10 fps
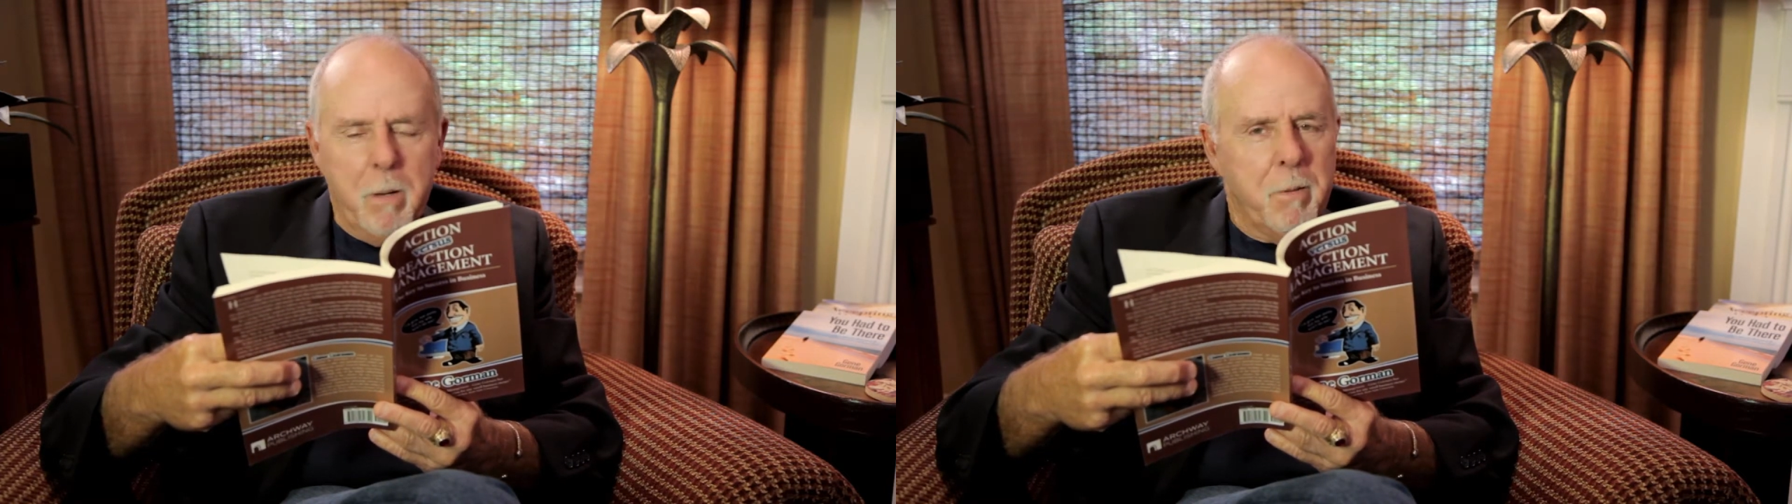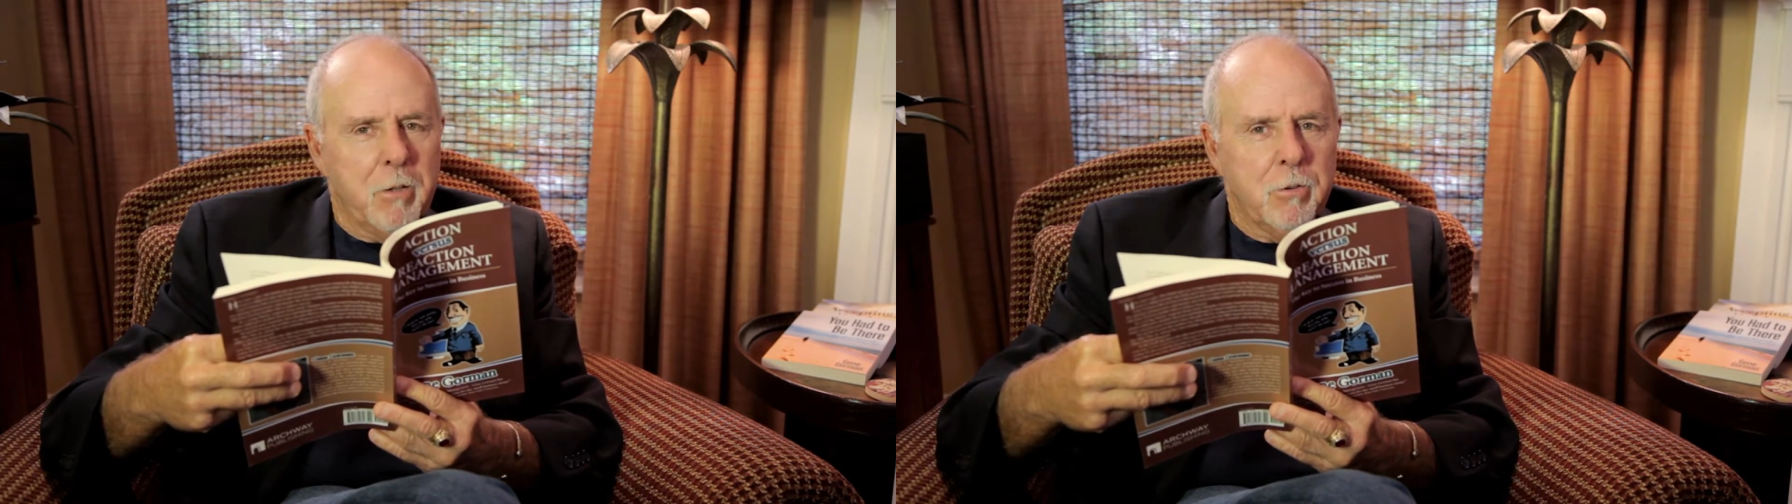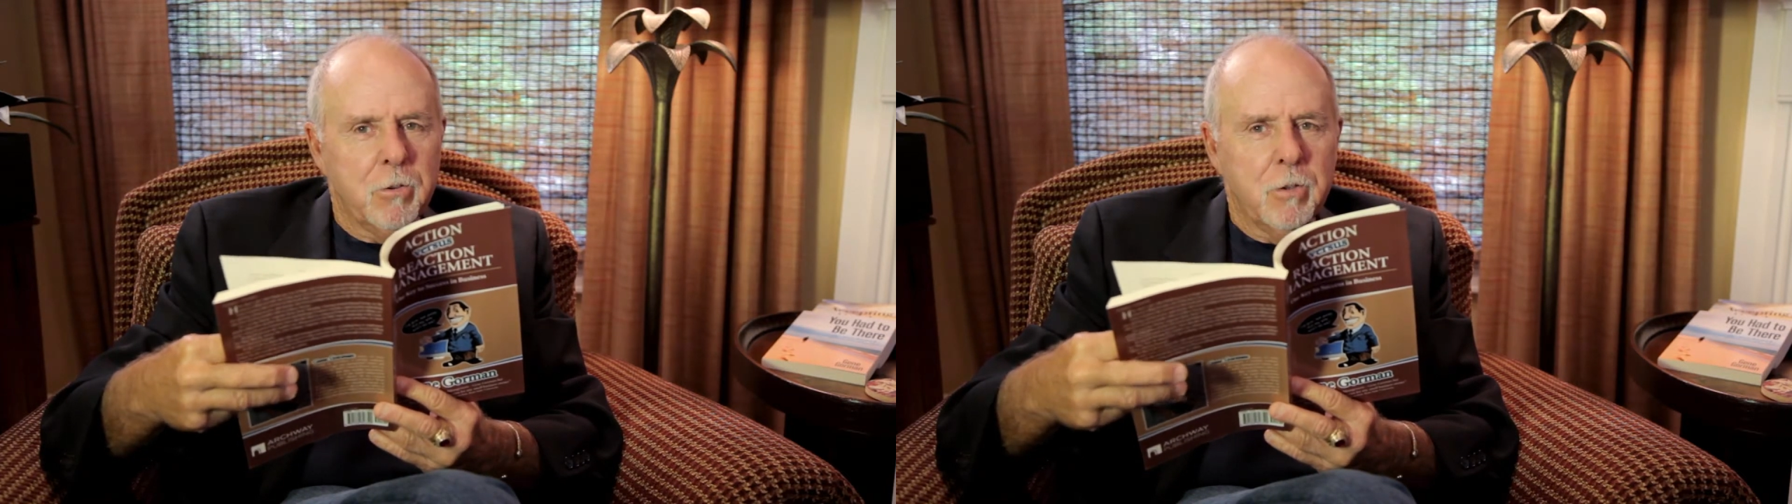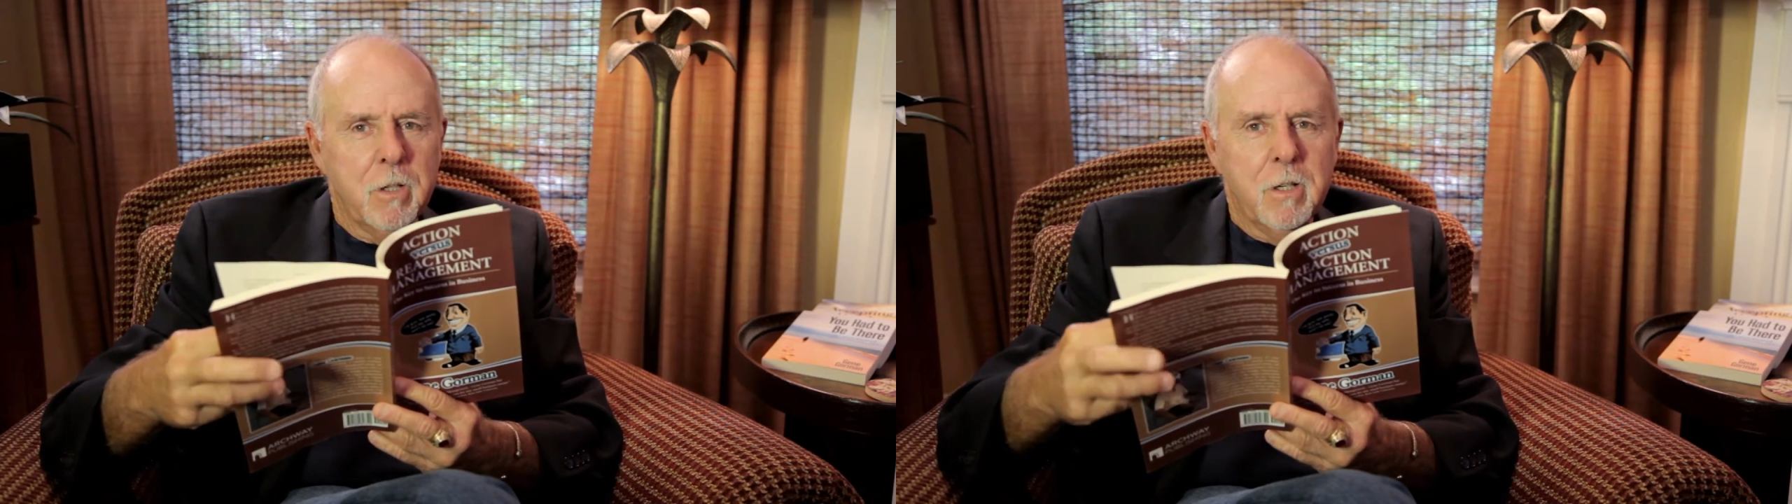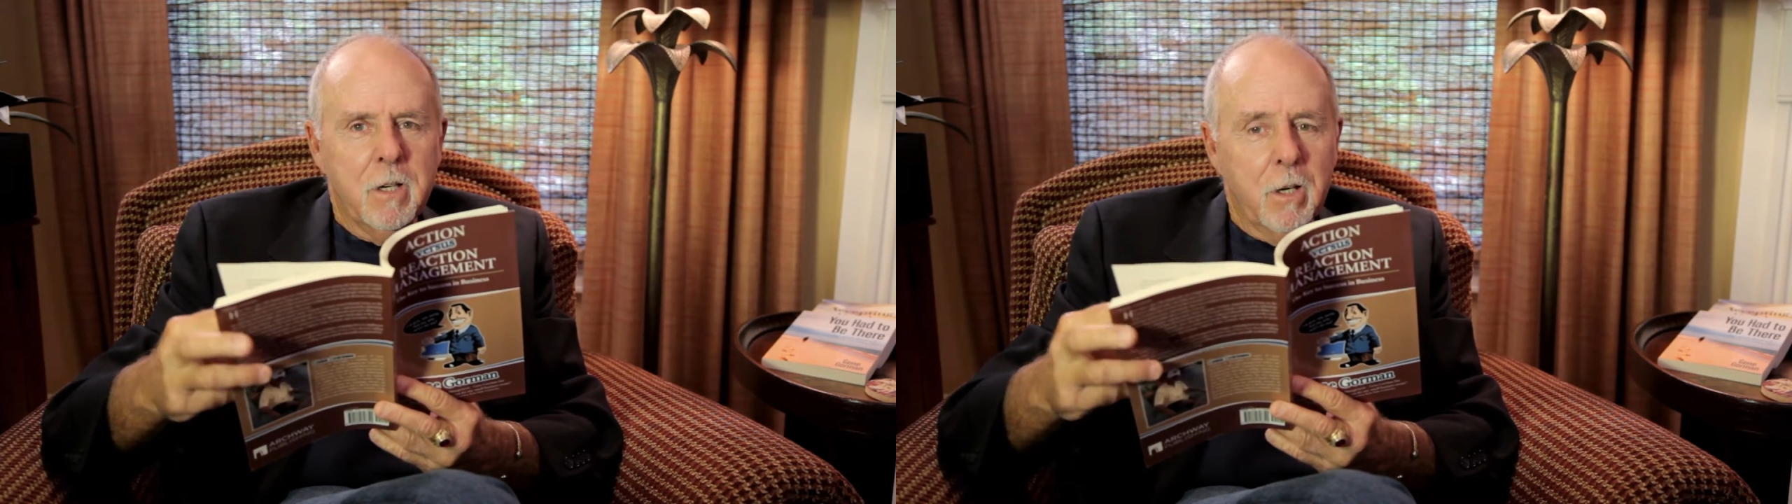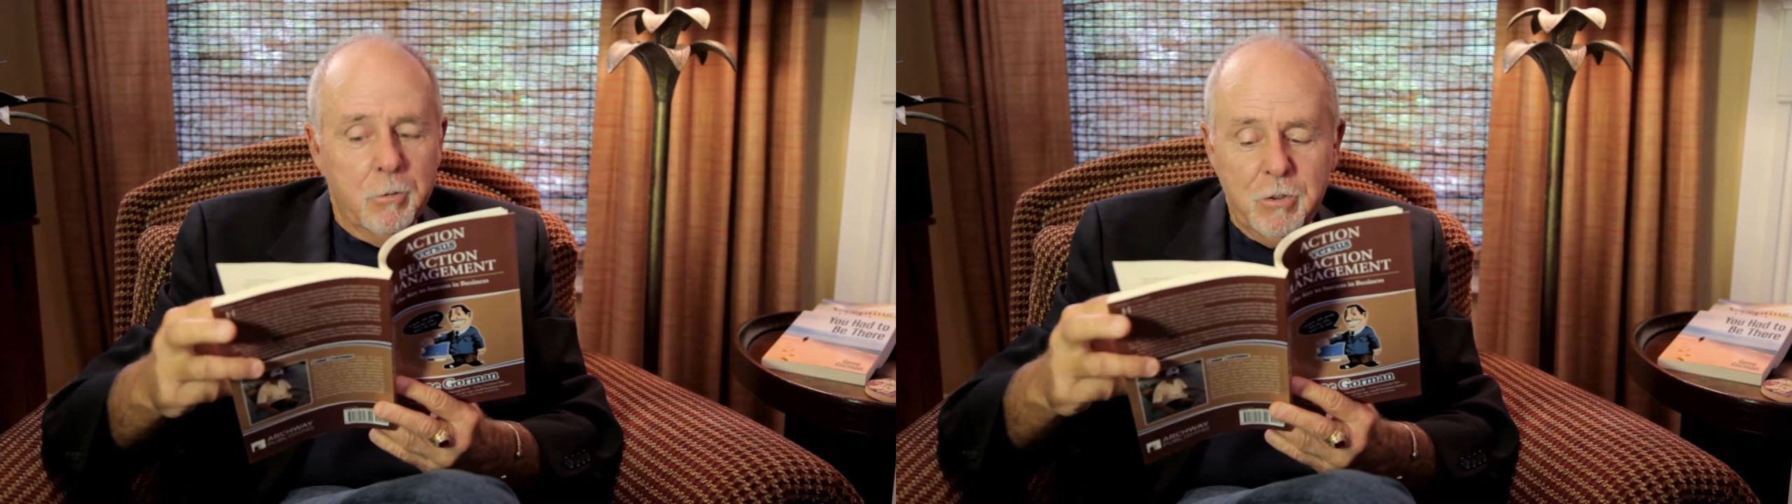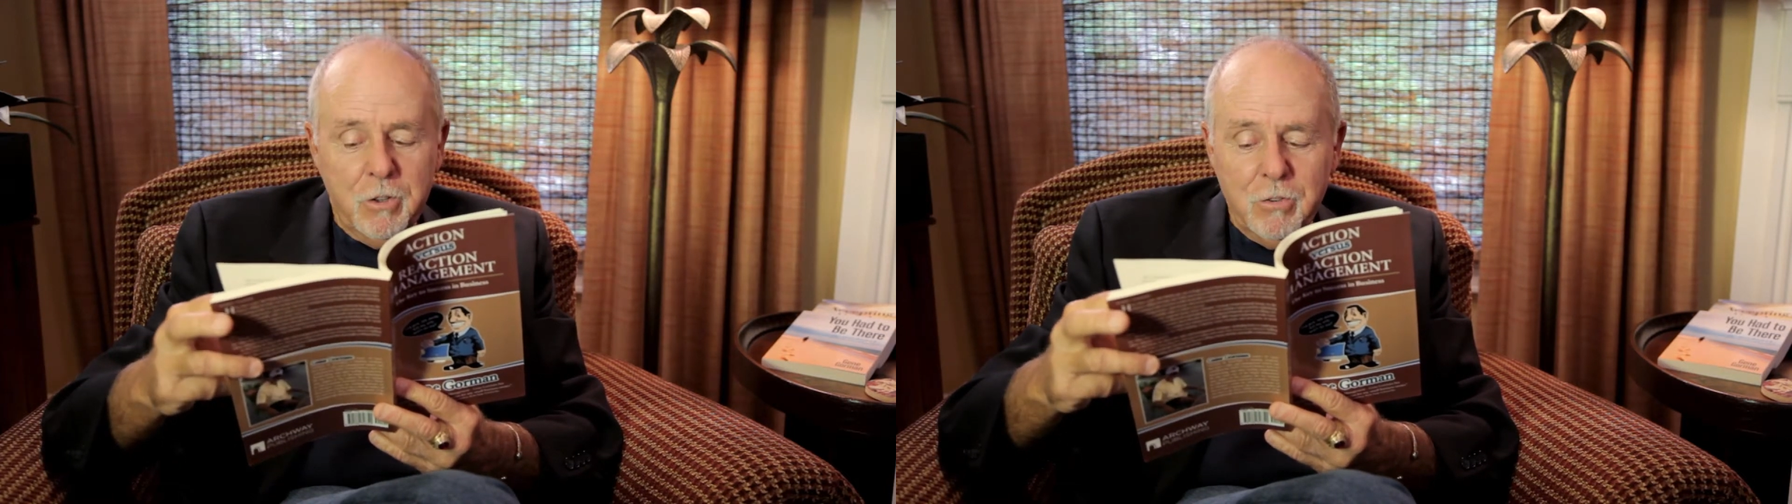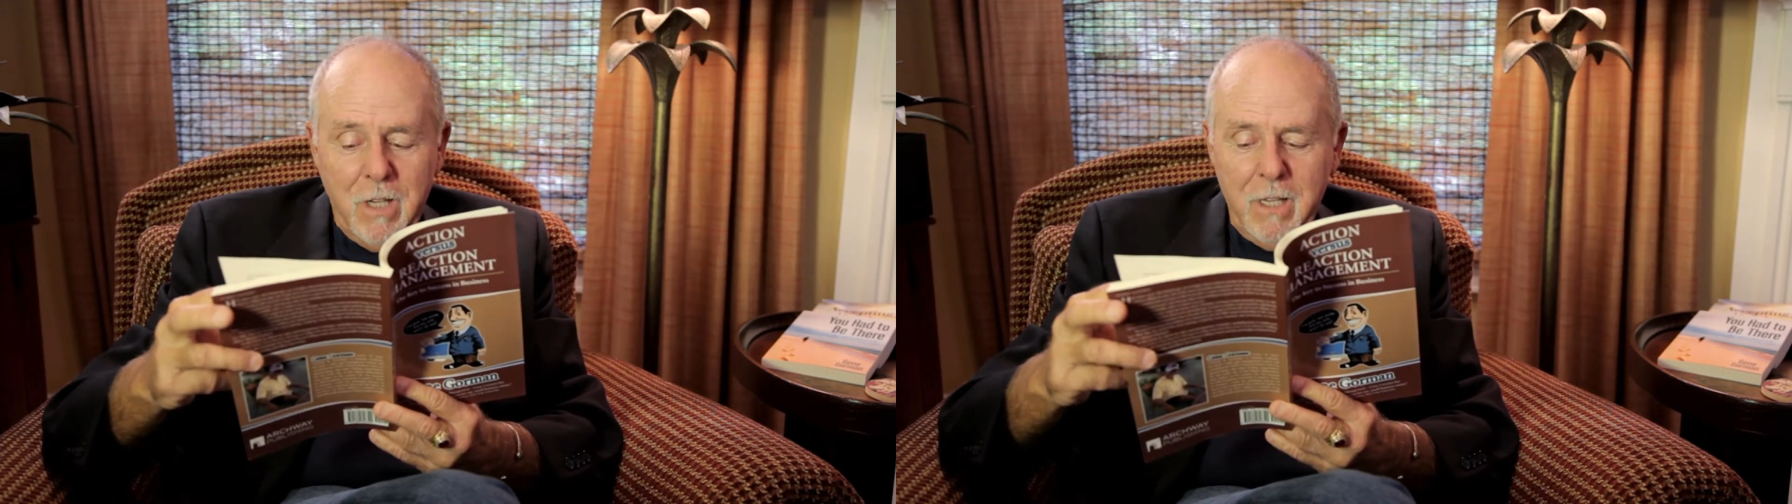message of
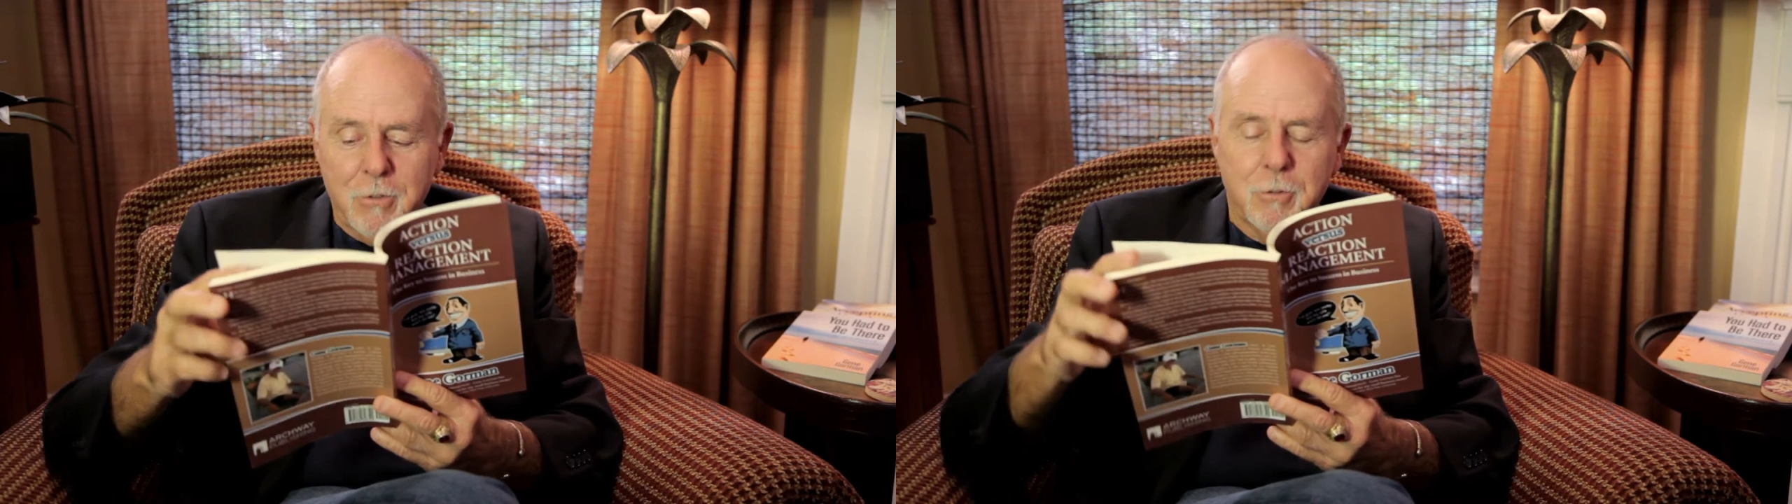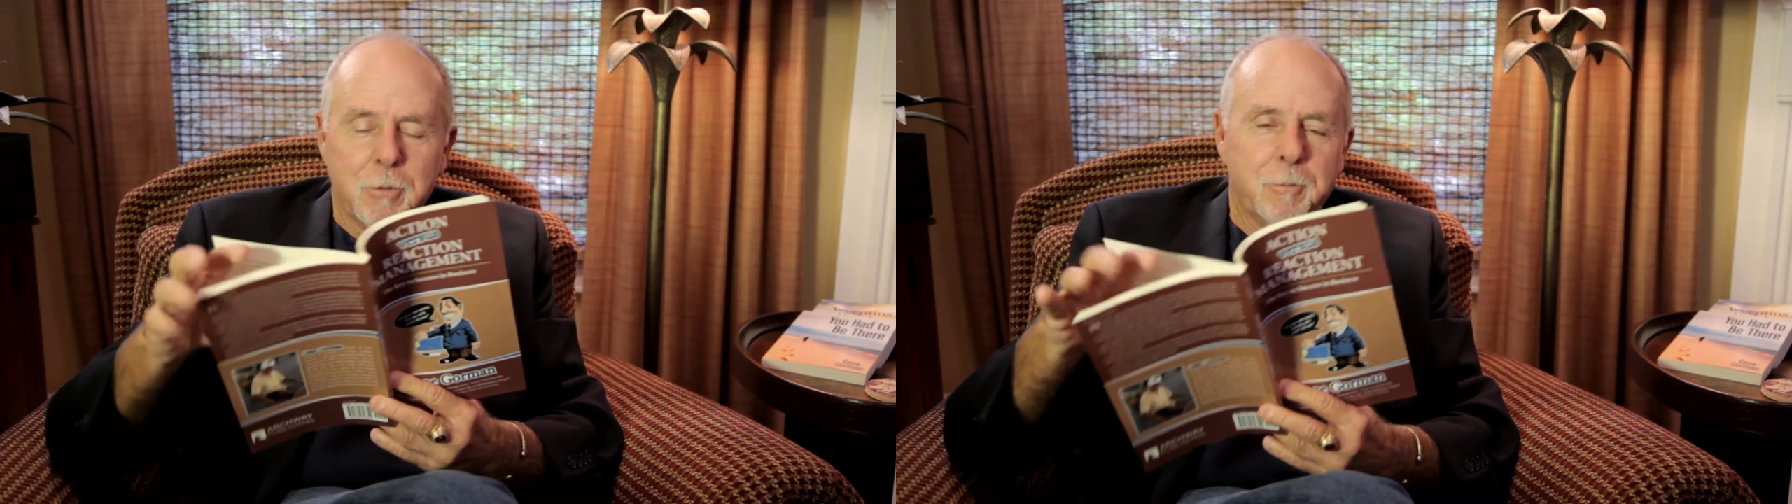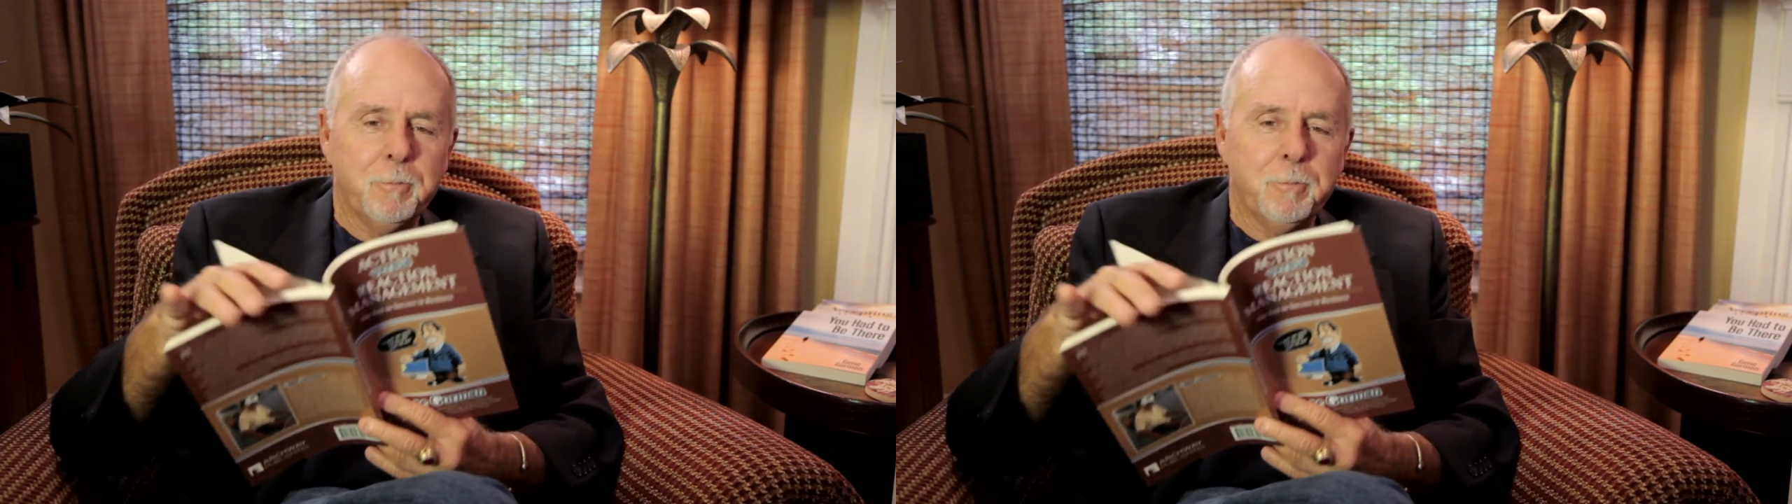success.